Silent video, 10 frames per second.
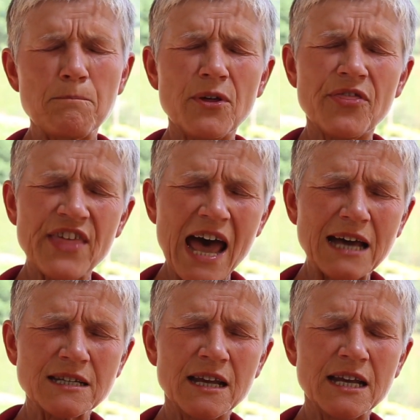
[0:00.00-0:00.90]
But
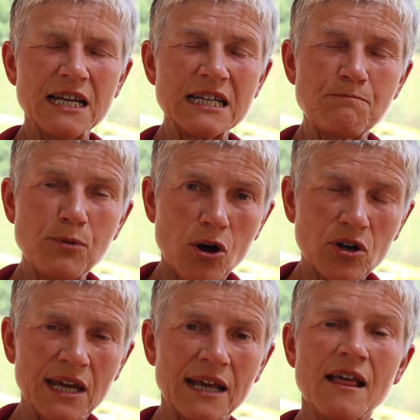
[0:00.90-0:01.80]
that is
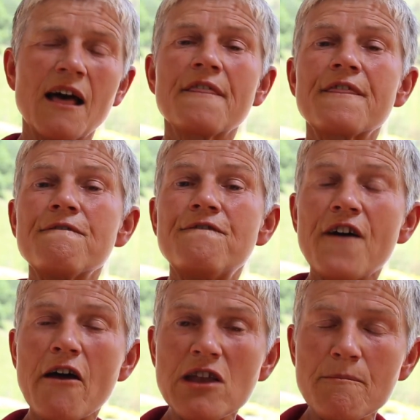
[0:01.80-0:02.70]
blocking the
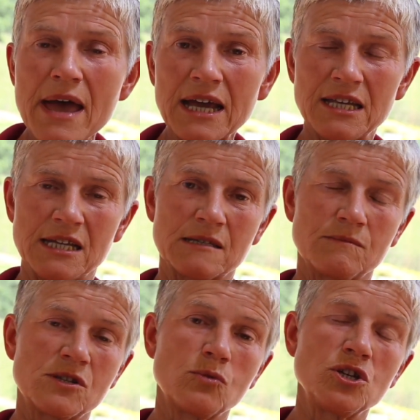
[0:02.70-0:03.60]
very
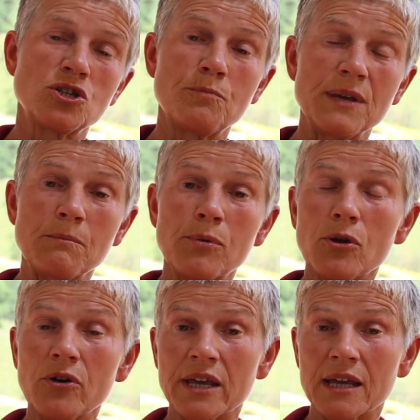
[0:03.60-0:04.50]
mechanisms that we should be
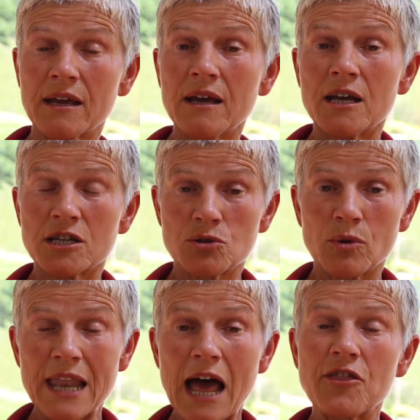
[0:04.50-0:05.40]
employing to
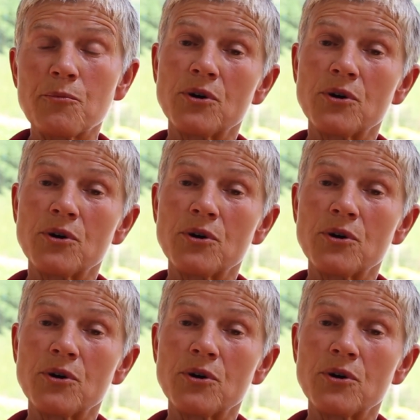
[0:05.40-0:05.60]
allow the